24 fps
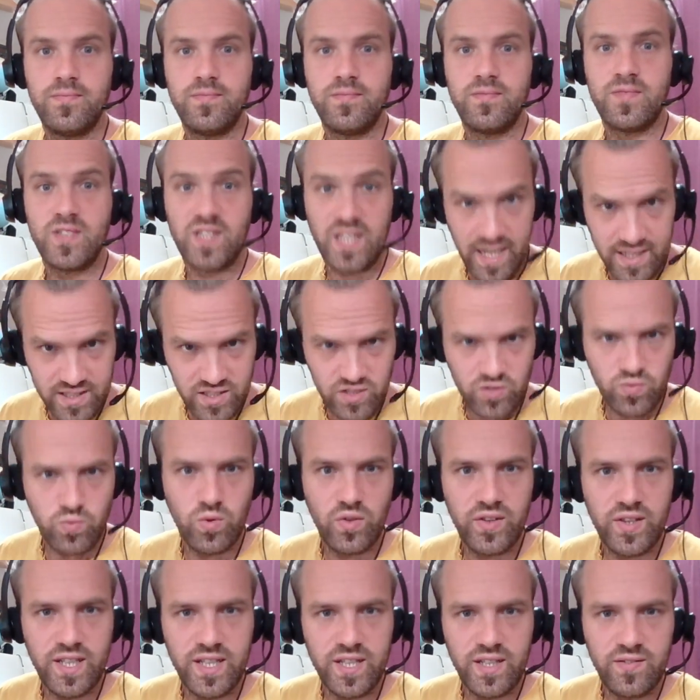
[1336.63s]
that's
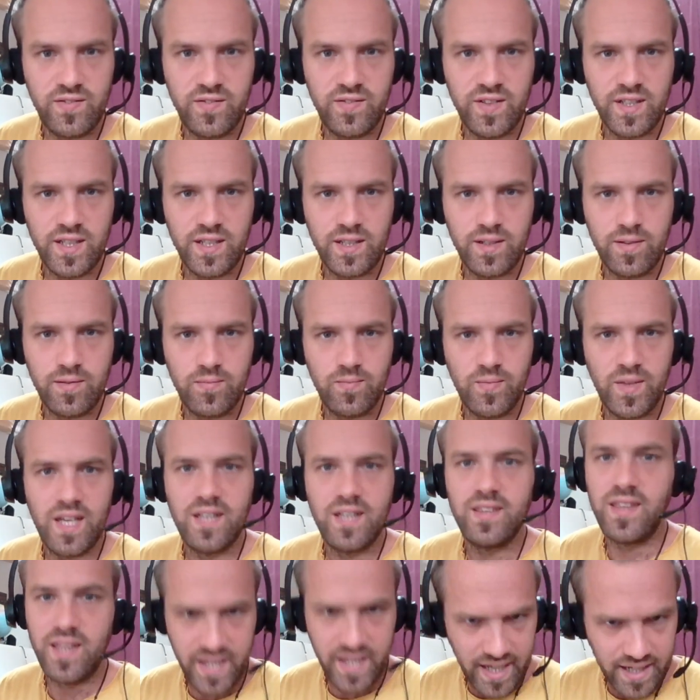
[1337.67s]
what they fear.
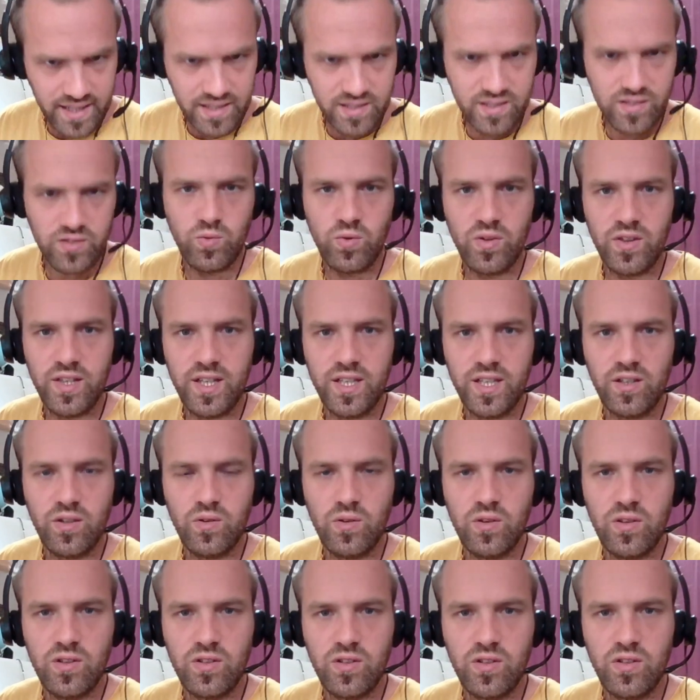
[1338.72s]
And that's what they
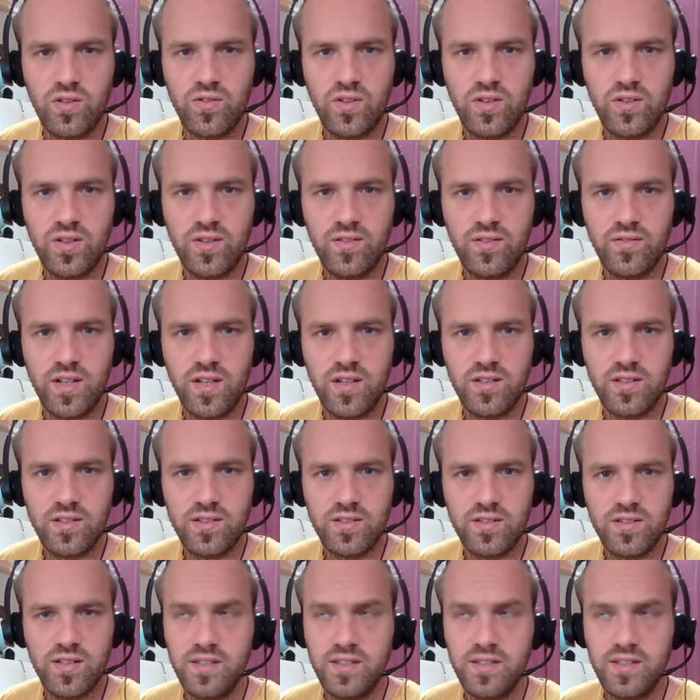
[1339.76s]
call the coronavirus.